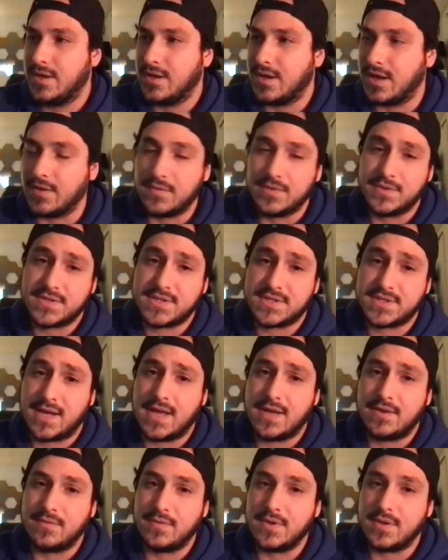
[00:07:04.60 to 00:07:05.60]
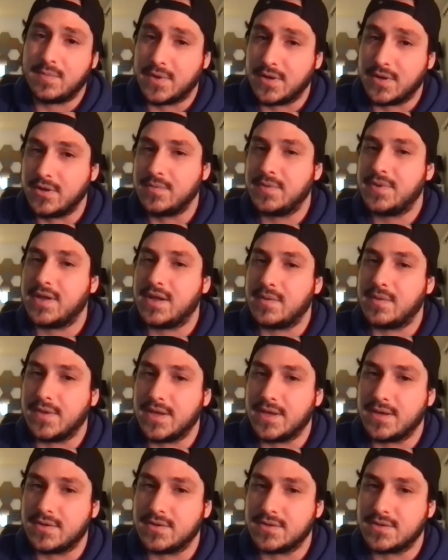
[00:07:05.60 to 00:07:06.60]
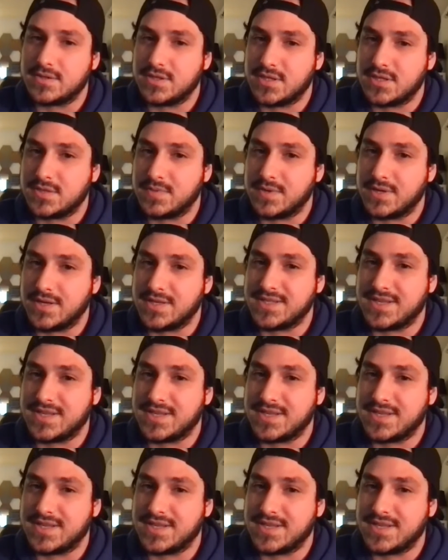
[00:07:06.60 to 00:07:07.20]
I will side with my hometown Lakers just because